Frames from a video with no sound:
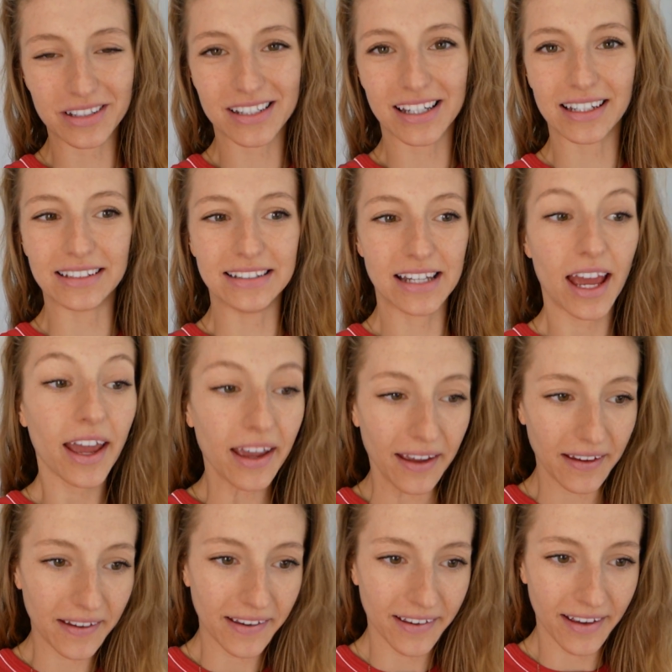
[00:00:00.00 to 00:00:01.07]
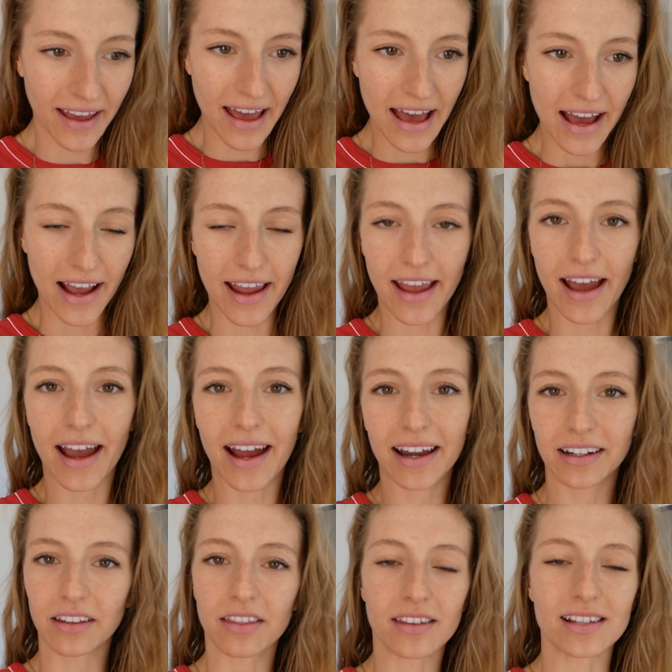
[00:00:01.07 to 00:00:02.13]
Today, I
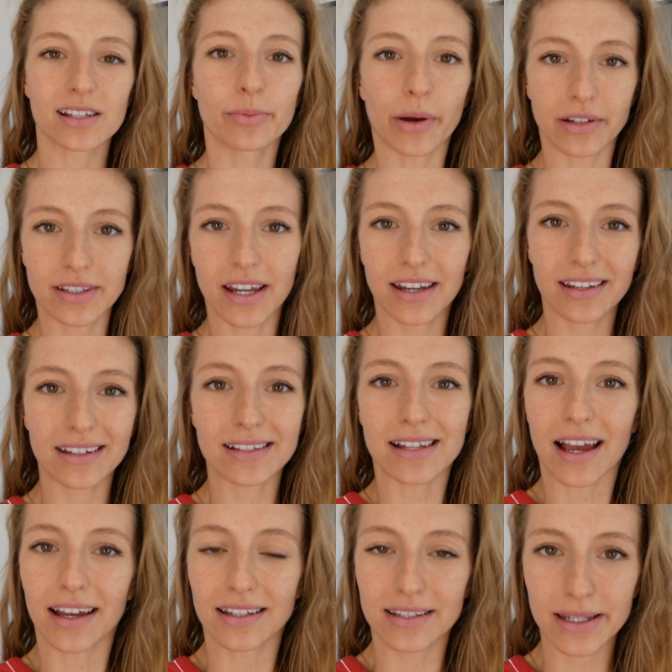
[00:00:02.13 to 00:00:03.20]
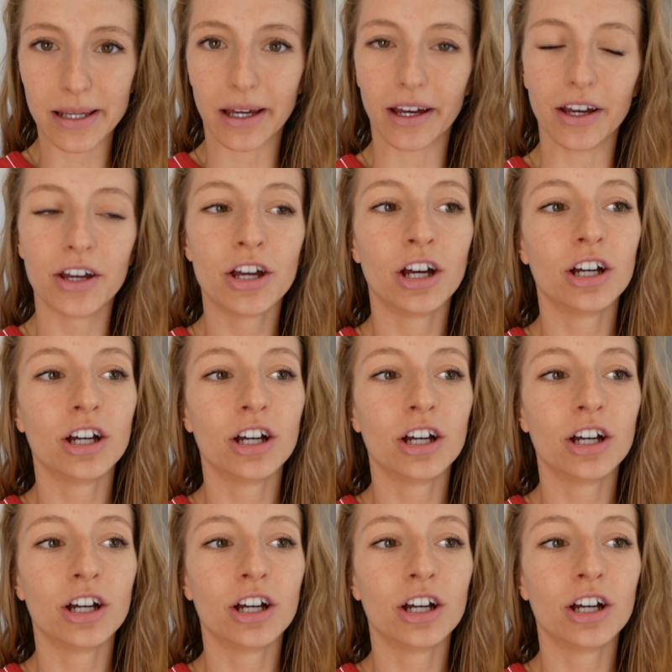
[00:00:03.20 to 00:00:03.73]
had the spontaneous idea